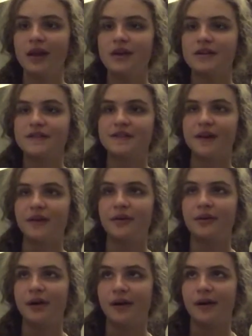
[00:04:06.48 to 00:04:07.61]

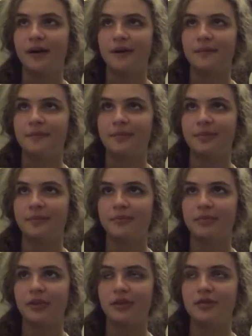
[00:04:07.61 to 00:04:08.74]
So,
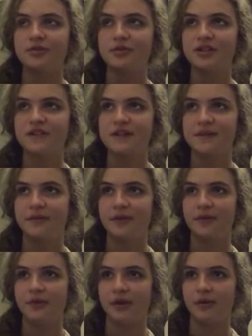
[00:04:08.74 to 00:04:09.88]
those were just a few
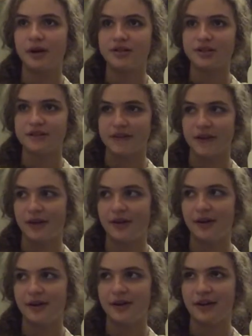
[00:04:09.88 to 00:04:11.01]
of the questions that I
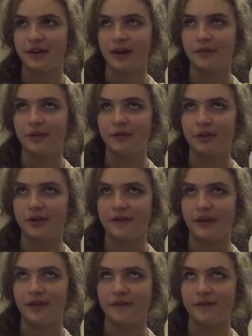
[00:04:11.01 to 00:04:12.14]
got, and I really wanted to
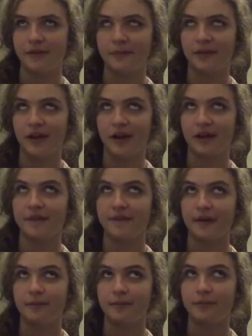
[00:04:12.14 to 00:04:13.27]
answer them today because
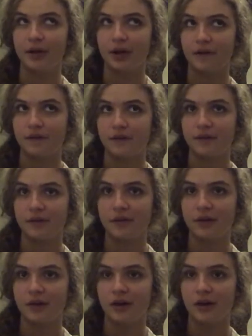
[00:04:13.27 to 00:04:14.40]
I've been asked
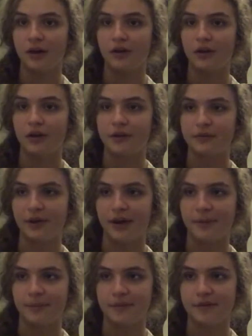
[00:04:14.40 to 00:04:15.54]
a lot of
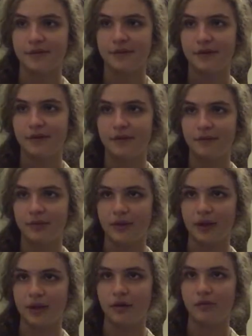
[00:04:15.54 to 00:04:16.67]
times.
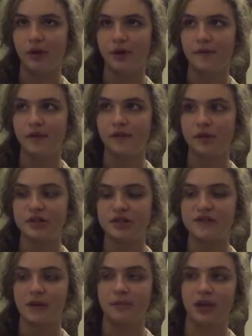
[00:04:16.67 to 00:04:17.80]
Like, a lot of these questions
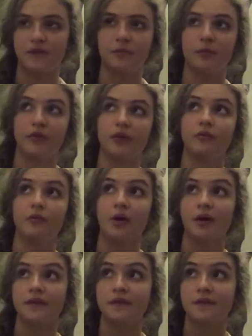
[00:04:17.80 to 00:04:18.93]
I've been asked more than
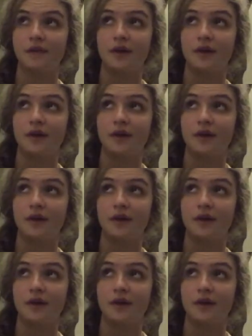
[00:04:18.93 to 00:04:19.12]
once.